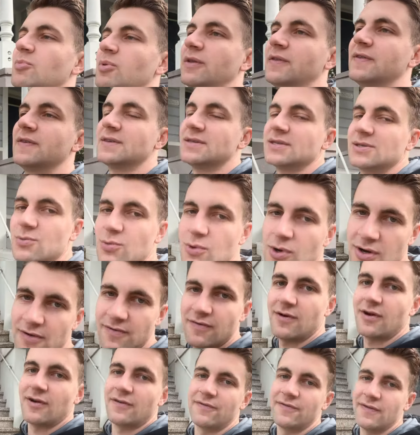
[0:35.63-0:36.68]
but this is one
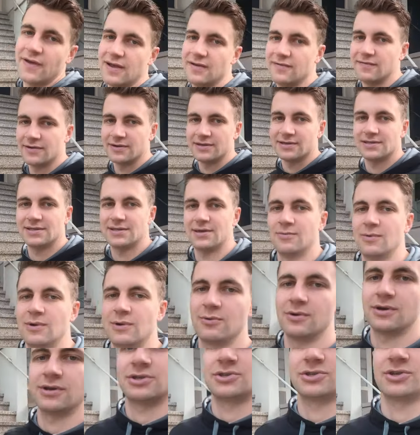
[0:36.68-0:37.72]
of our favorites that we
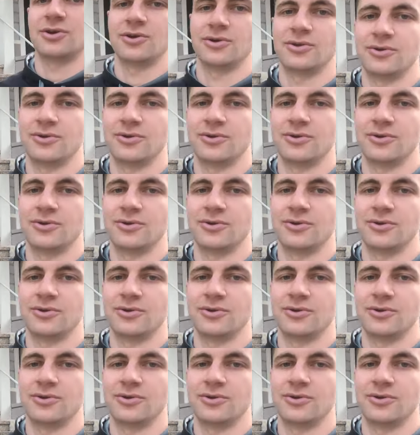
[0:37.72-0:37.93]
want to show